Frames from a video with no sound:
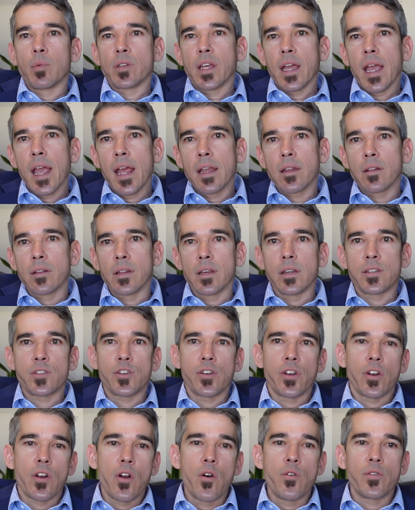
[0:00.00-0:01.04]
to handle it, or
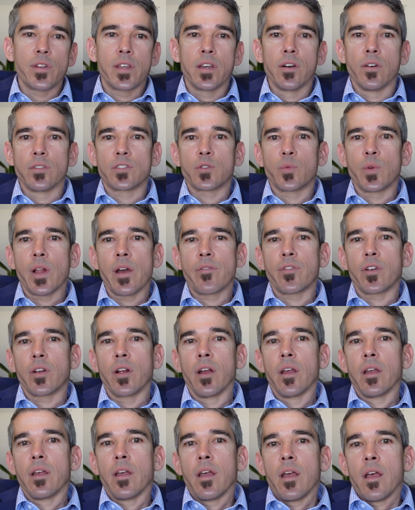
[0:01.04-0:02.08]
your own guilt or whatever.
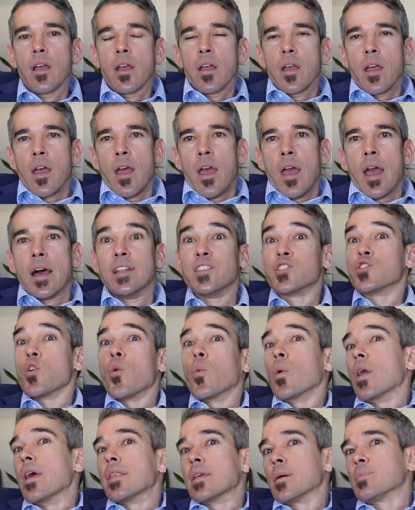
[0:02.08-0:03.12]
And so
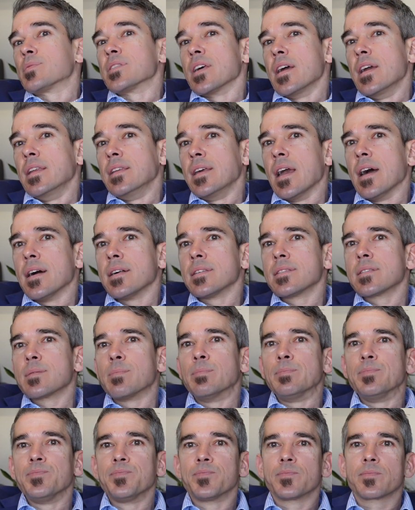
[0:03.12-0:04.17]
we end up saying yes.
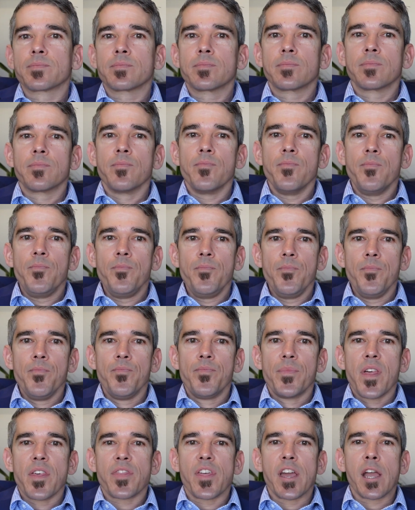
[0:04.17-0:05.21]

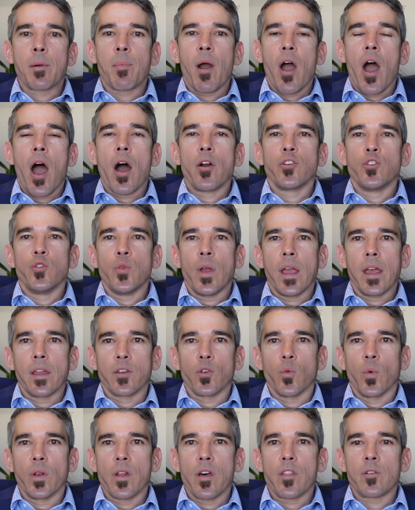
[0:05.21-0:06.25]
Think about how you
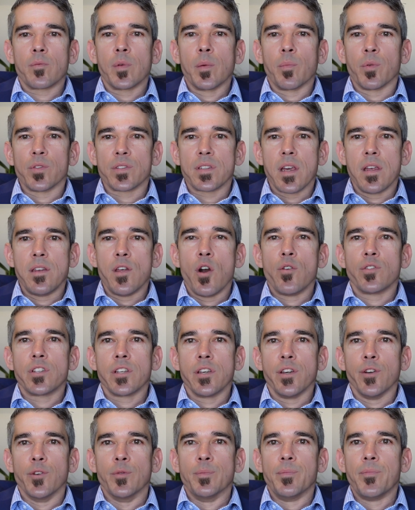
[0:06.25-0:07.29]
handle when other people say no to
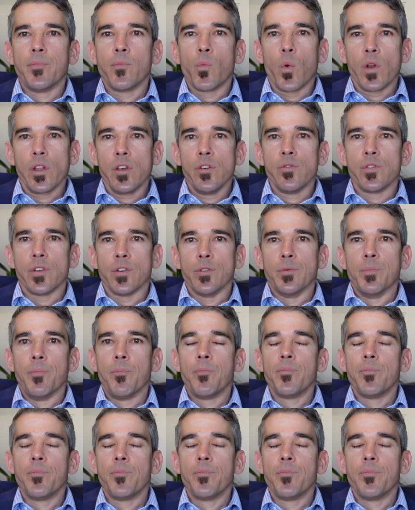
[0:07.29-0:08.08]
you. What do you do?